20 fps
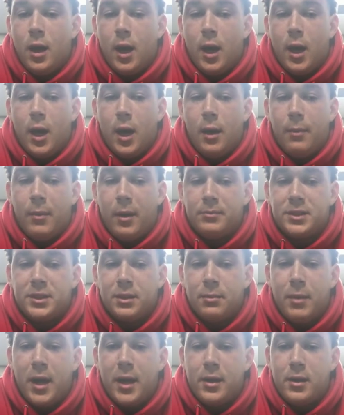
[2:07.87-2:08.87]
Um, I'm
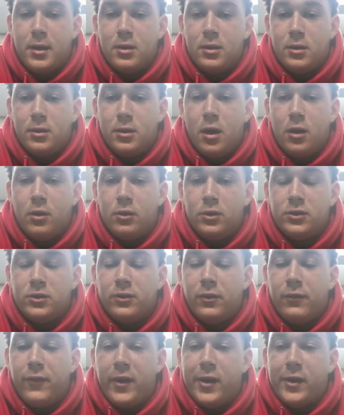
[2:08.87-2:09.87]
somebody, you know,
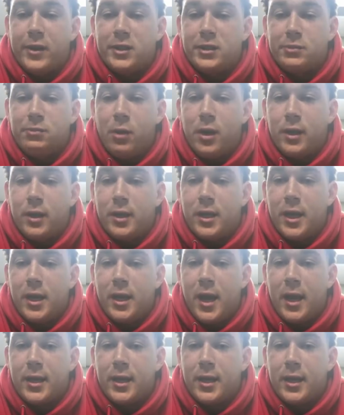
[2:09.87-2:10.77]
who's a very smart kid.